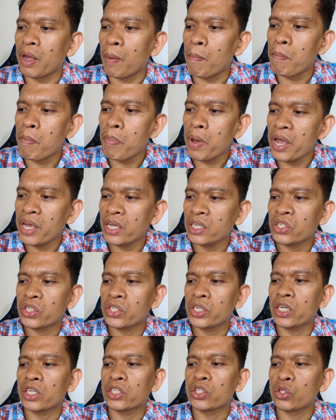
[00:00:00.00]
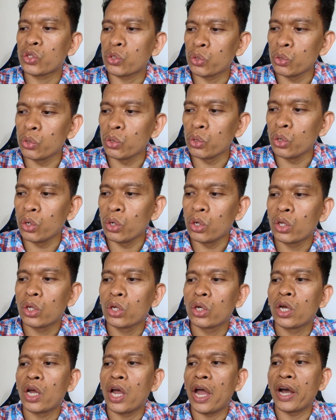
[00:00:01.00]
Basic Tool,
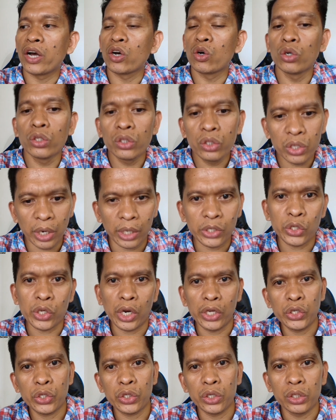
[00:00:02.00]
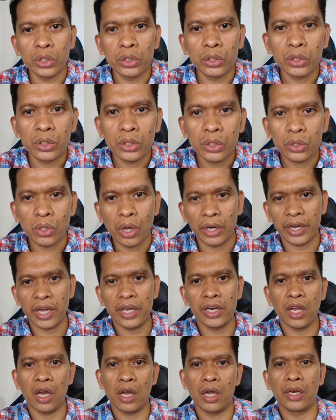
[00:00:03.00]
a Good Translation. So
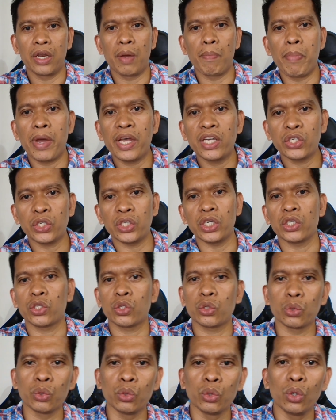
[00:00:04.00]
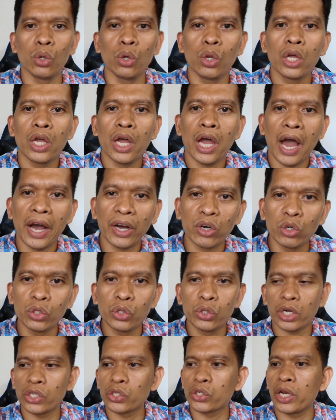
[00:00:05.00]
again, the basic tool, a
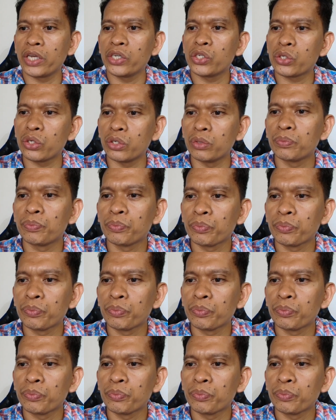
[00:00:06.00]
good translation.